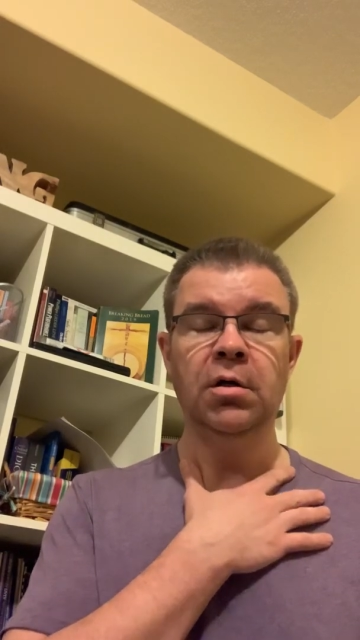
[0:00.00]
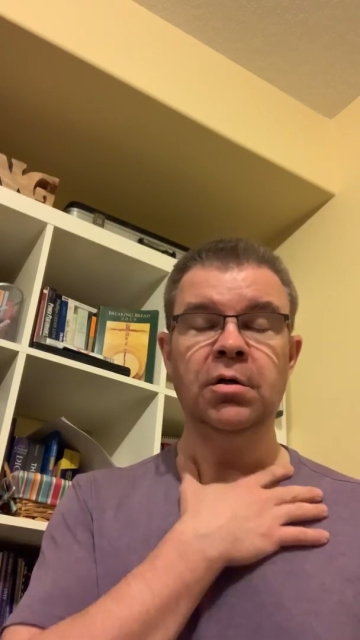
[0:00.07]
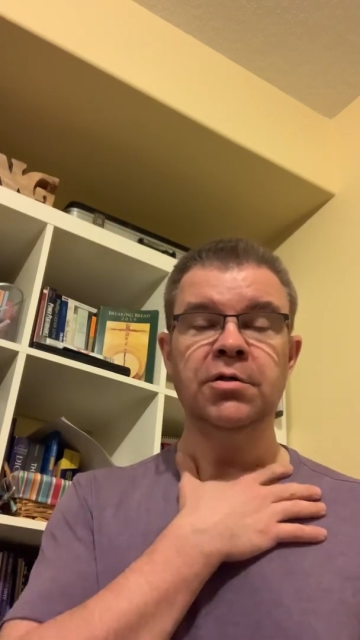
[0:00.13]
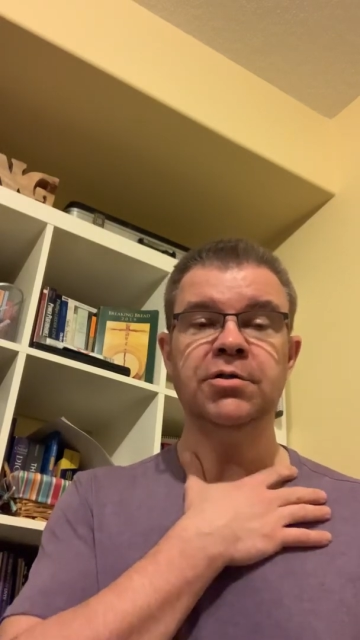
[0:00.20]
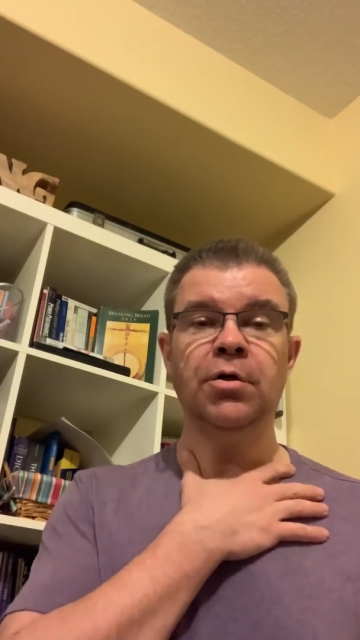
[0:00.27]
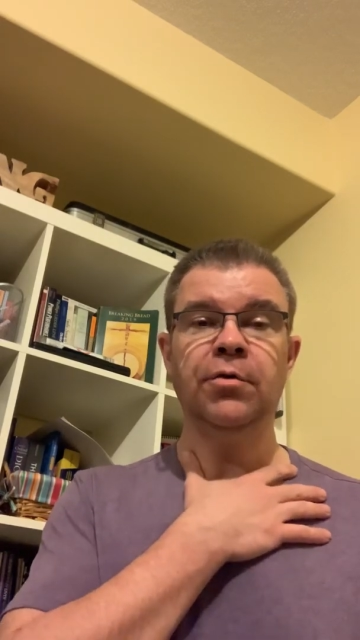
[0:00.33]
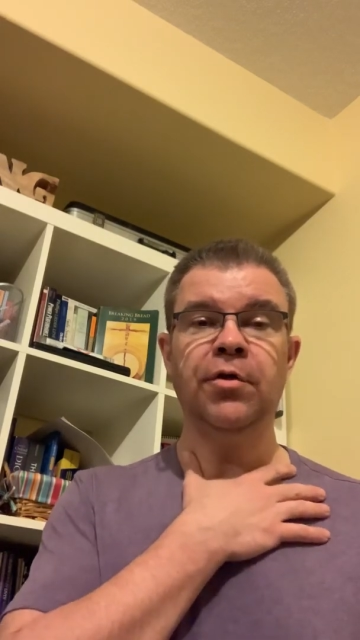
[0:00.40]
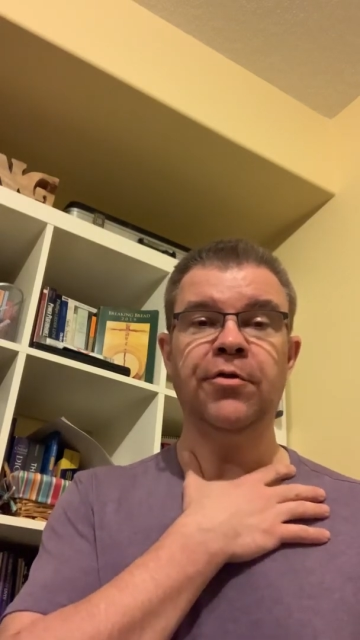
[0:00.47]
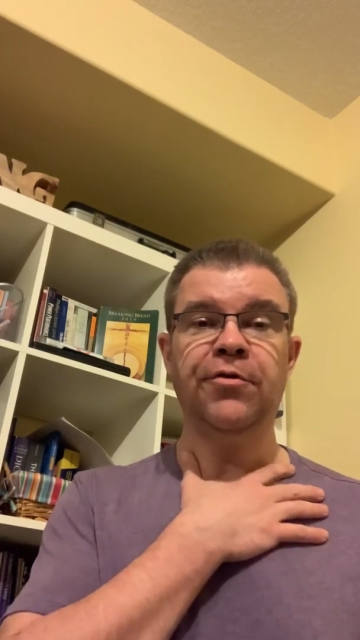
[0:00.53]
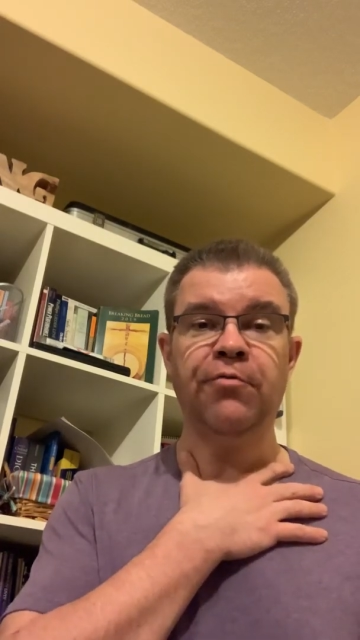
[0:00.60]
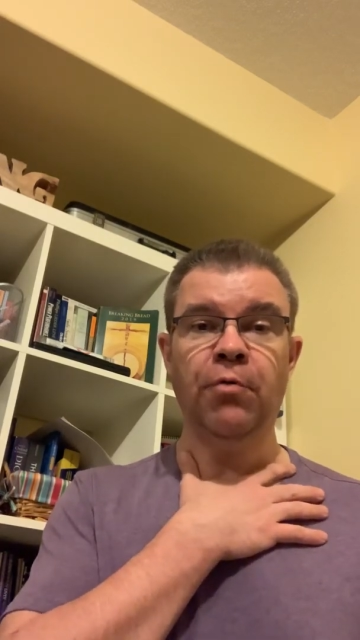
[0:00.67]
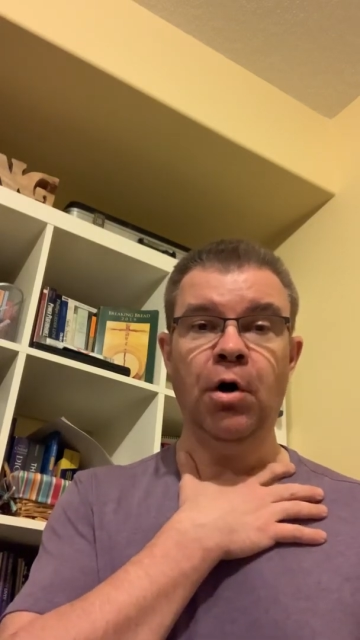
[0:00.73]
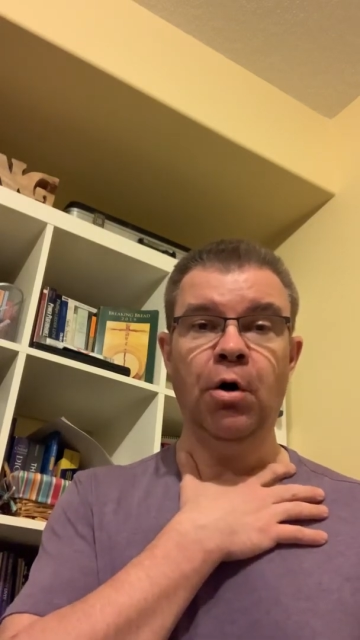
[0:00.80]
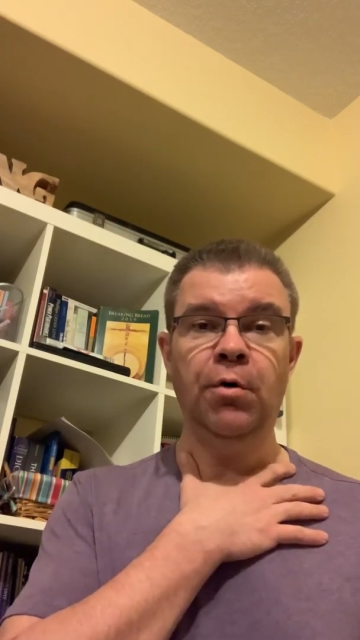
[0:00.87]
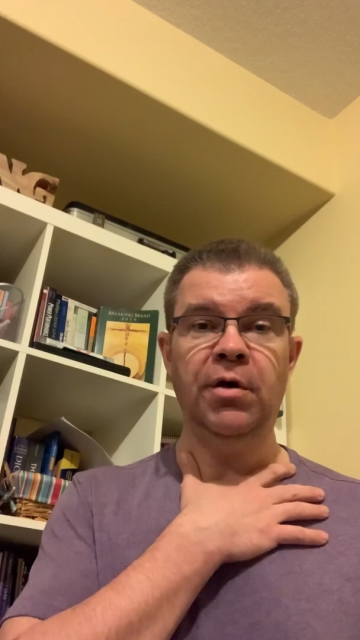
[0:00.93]
So the
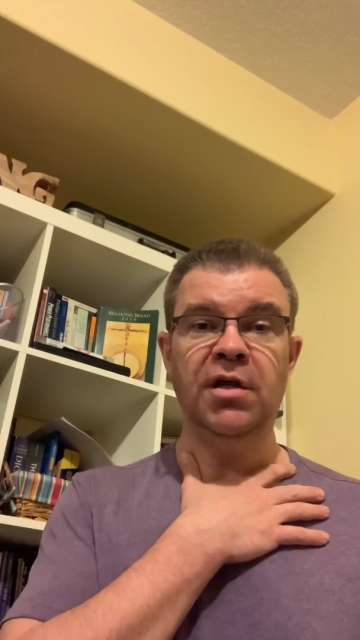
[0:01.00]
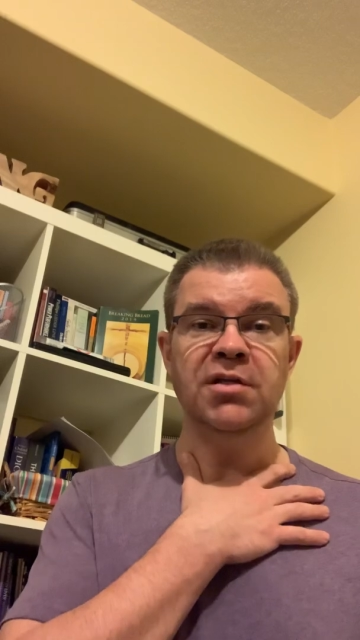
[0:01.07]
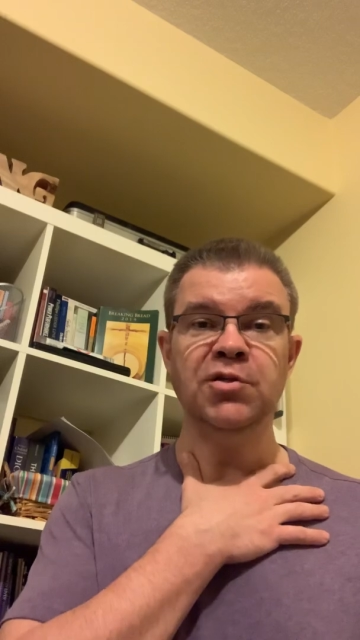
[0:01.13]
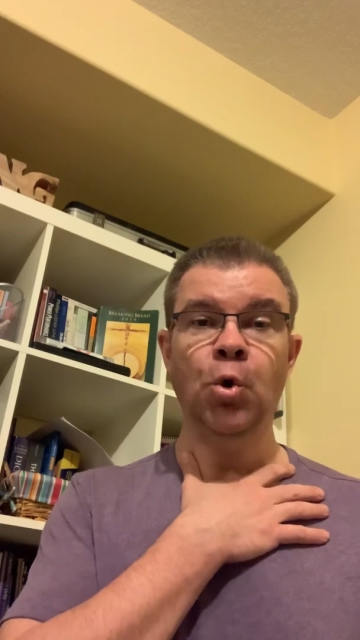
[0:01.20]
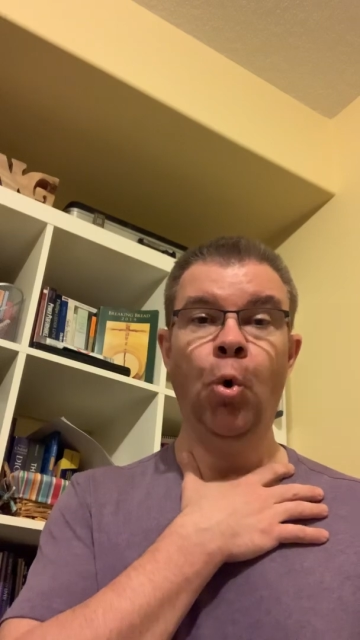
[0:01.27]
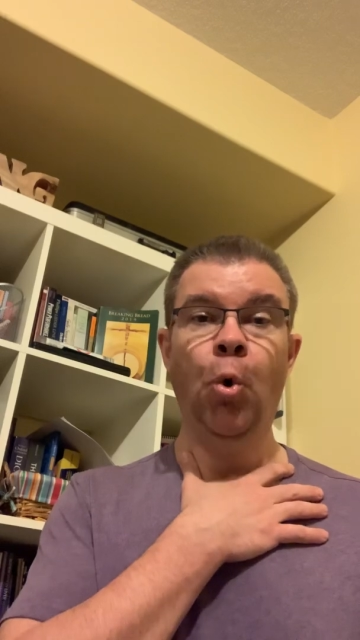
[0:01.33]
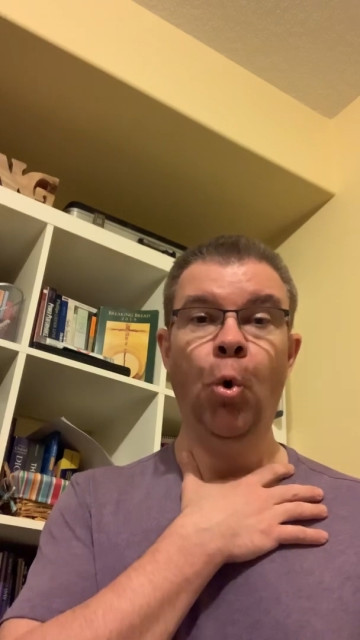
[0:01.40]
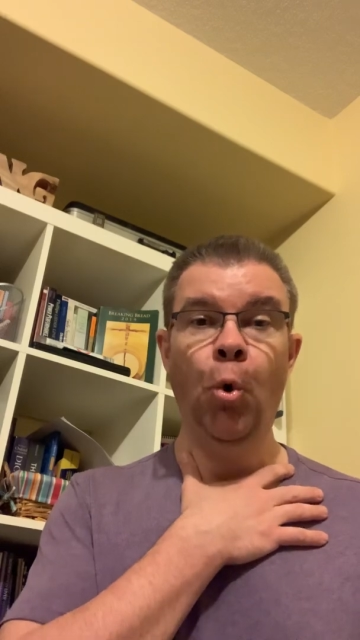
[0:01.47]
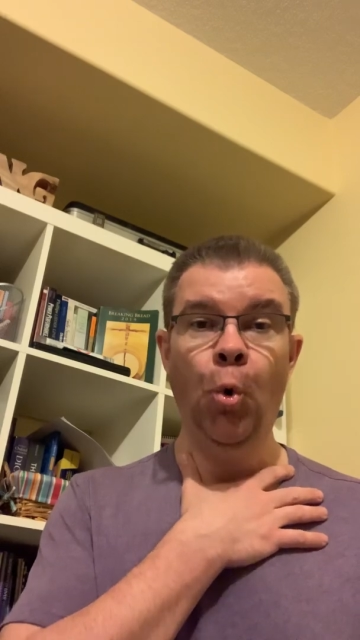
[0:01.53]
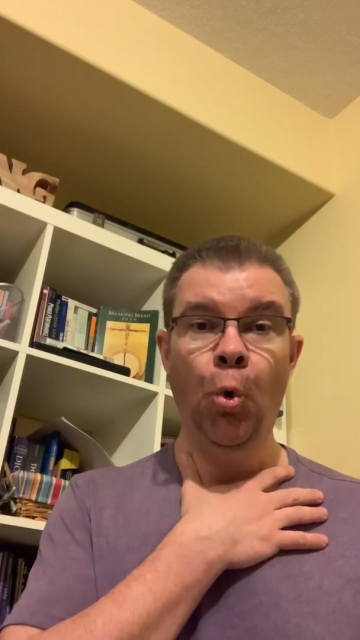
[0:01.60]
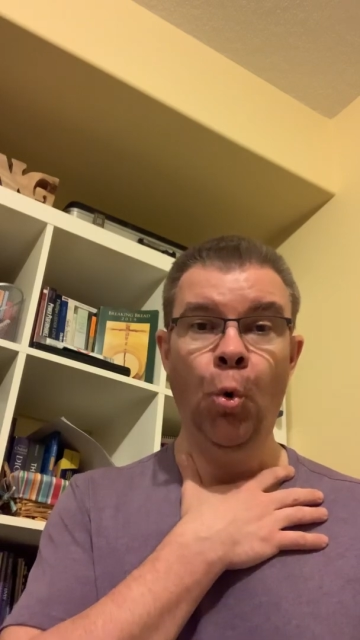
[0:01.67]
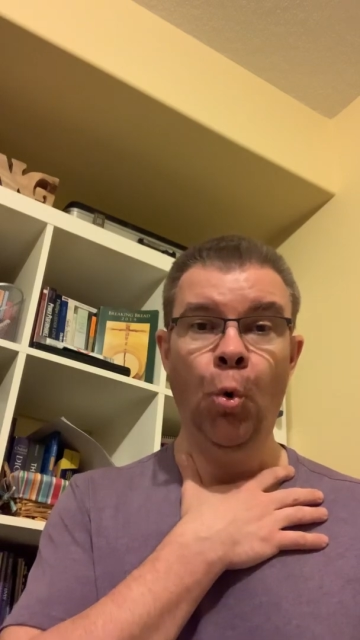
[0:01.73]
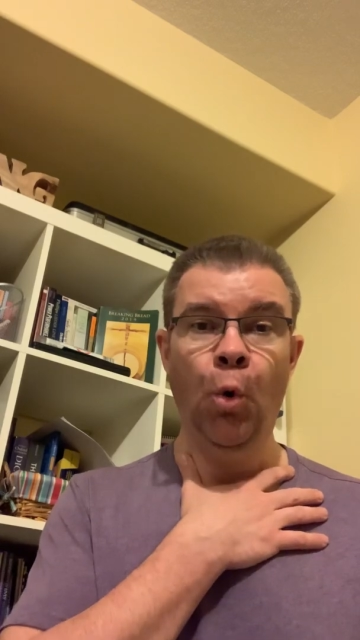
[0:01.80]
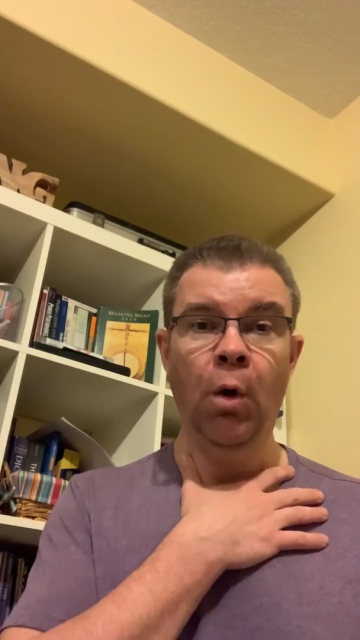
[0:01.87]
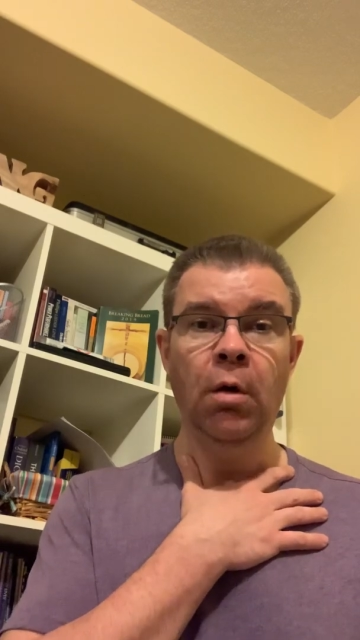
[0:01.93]
throat is
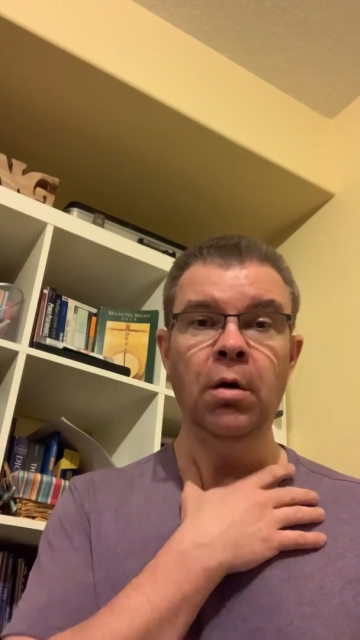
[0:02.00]
hoo.